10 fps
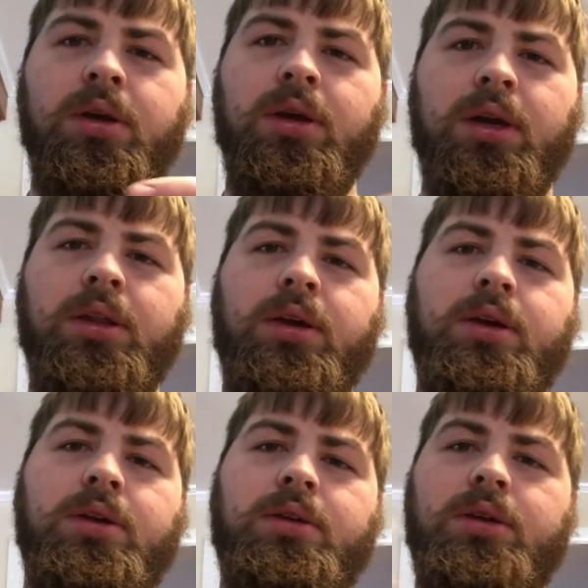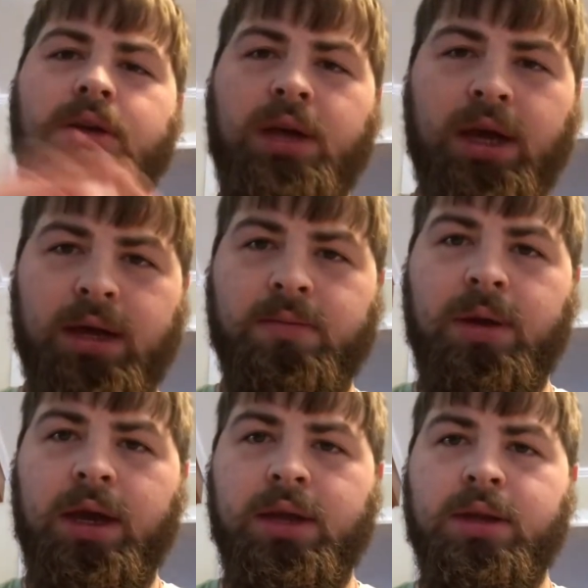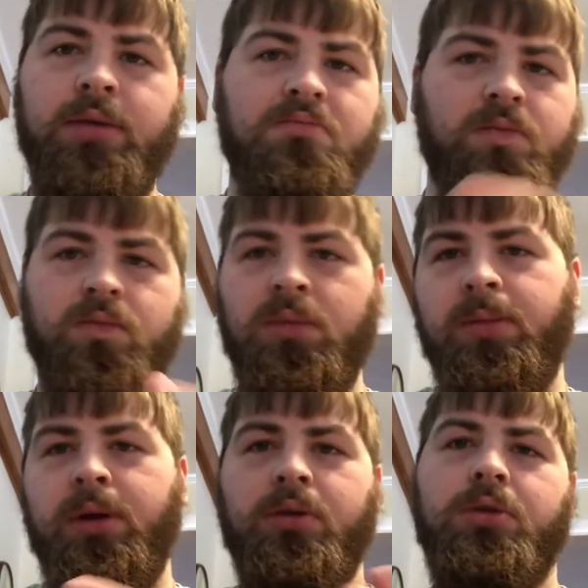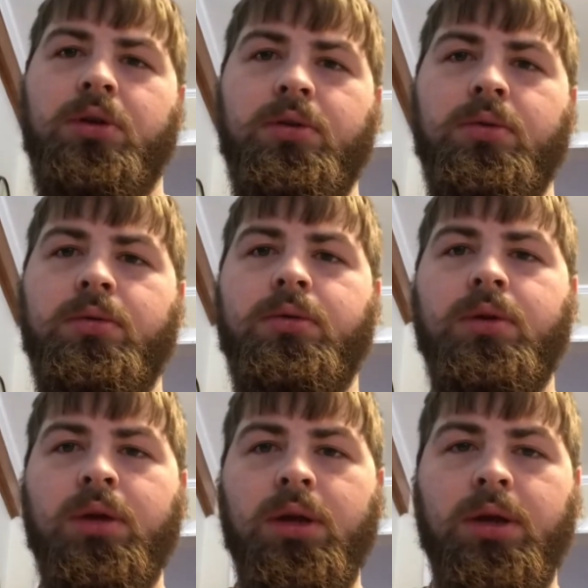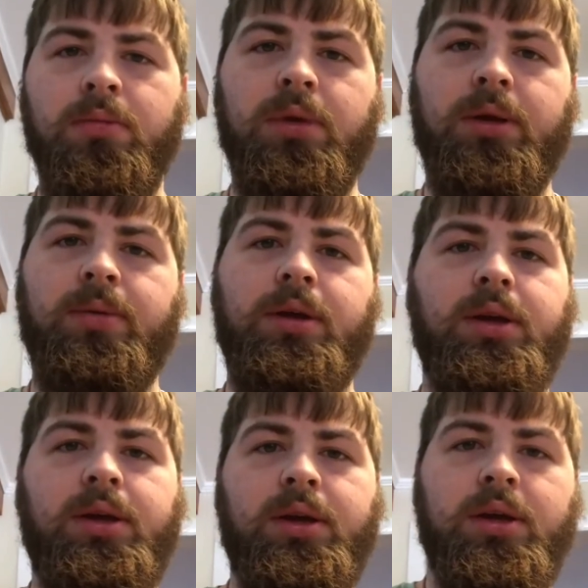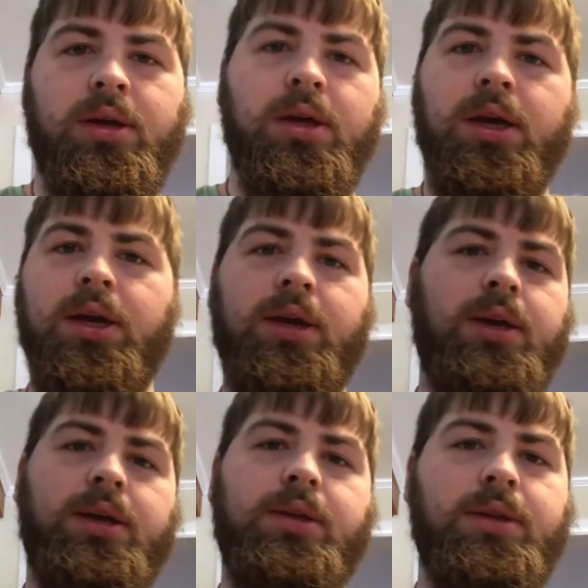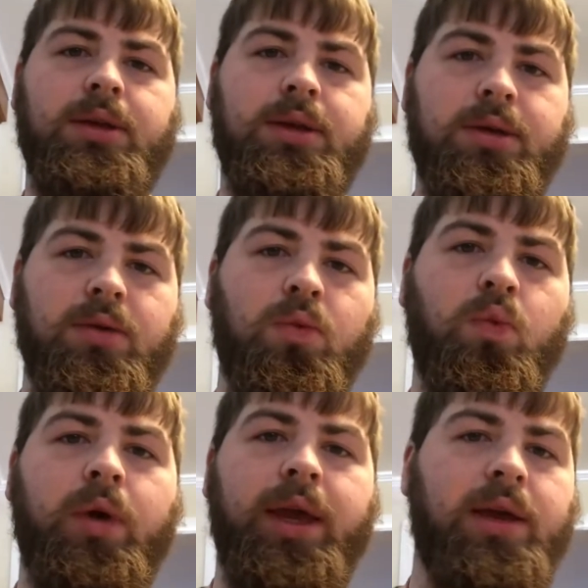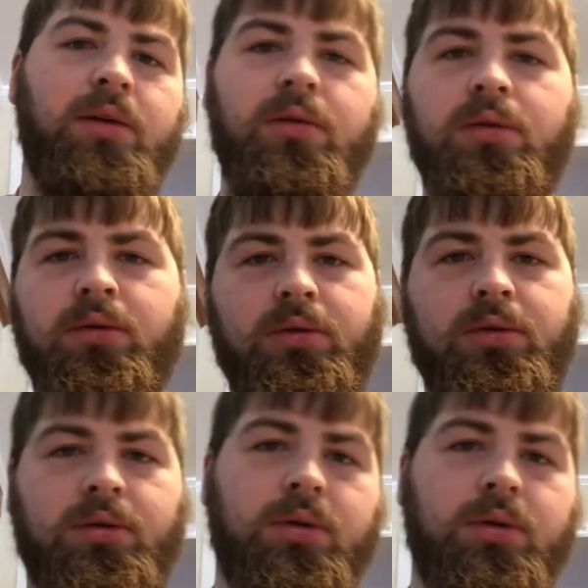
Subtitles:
and then you hand paint it, maybe a loon, maybe a like whale or